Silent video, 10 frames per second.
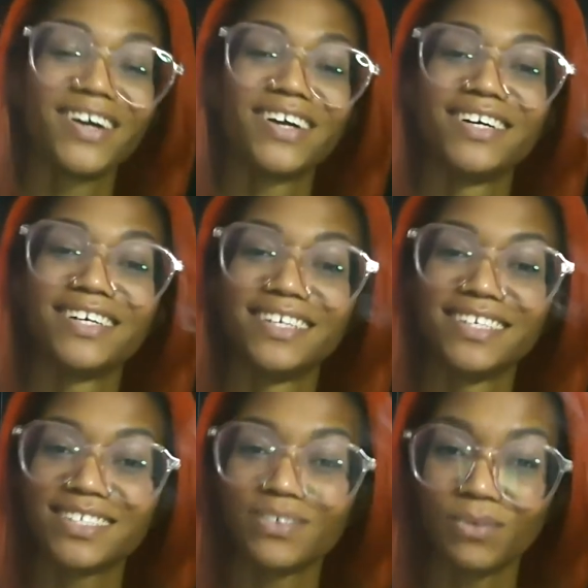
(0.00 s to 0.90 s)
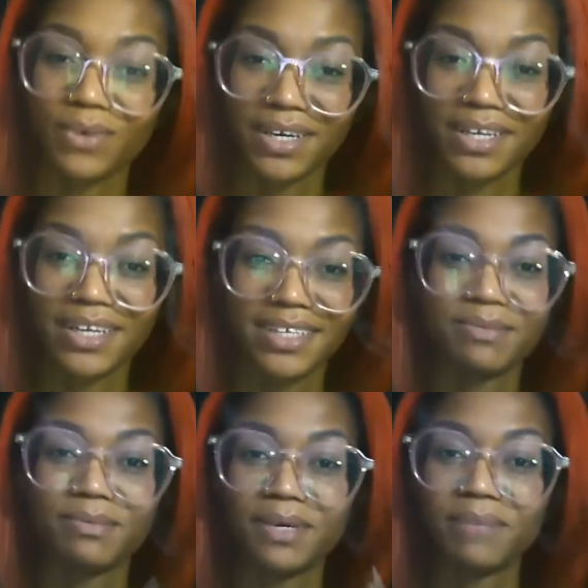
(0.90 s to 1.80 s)
and it,
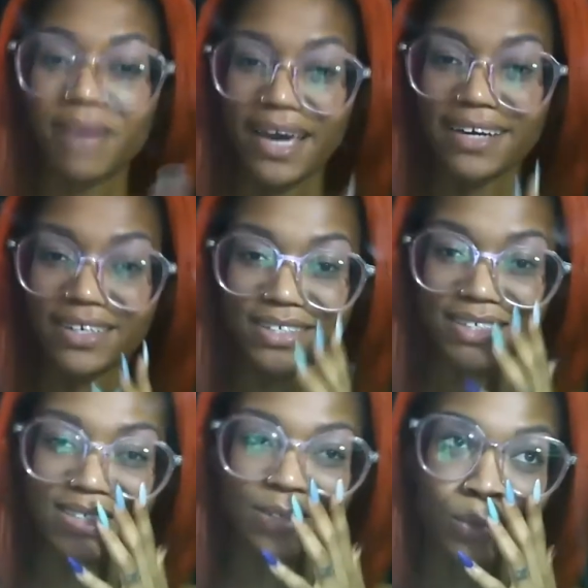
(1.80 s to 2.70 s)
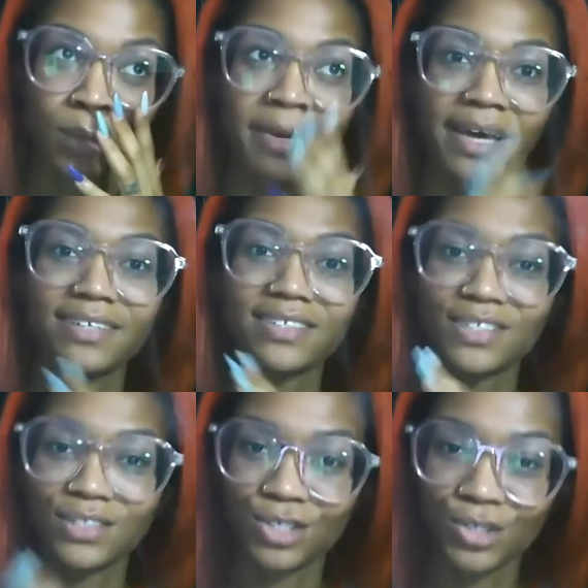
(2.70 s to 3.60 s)
it matters what matters
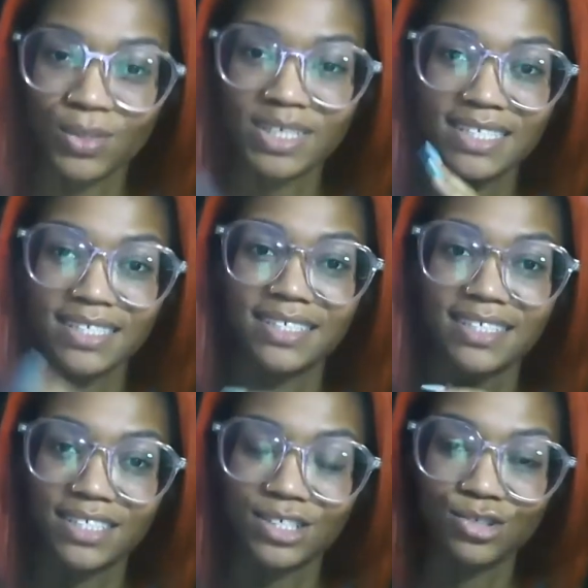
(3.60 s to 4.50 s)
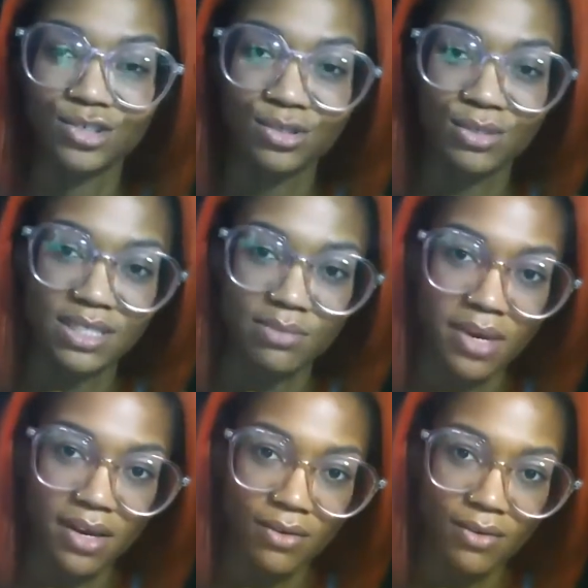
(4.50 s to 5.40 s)
is the choice it is that you choose to
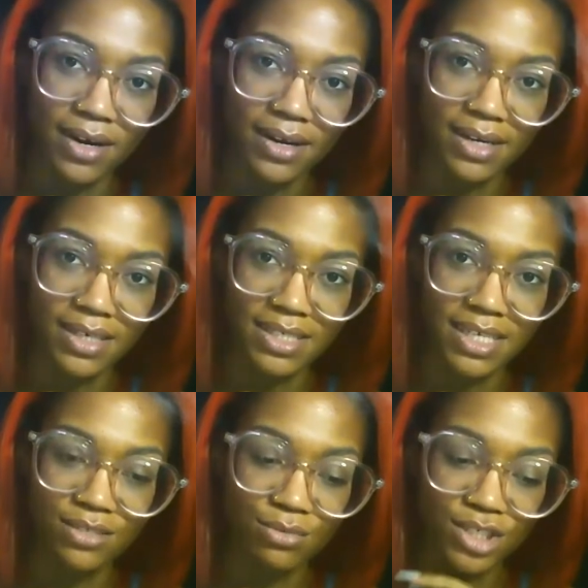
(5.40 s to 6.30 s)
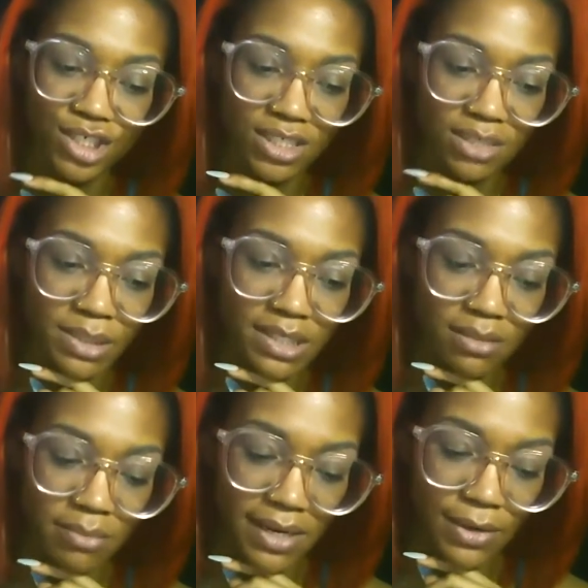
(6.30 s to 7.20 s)
make right because that's what she speaks
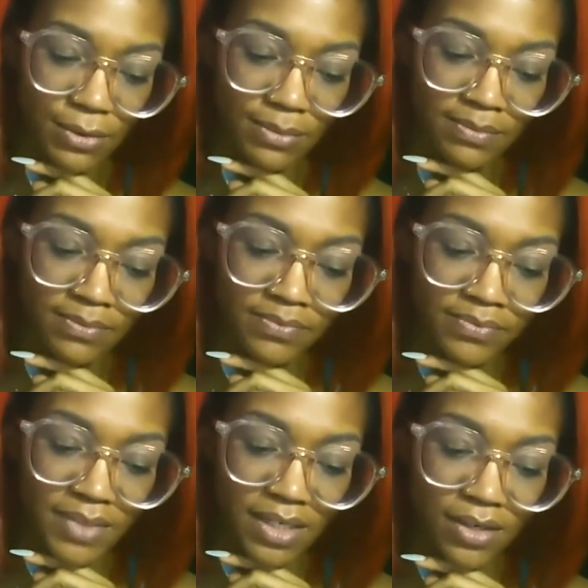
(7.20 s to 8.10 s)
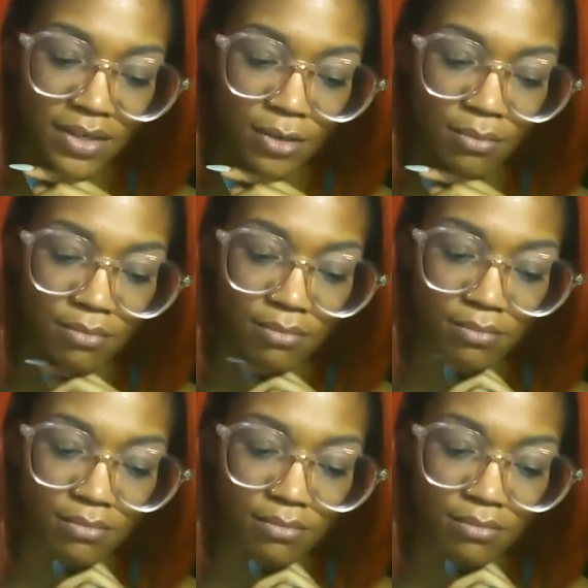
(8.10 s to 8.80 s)
about um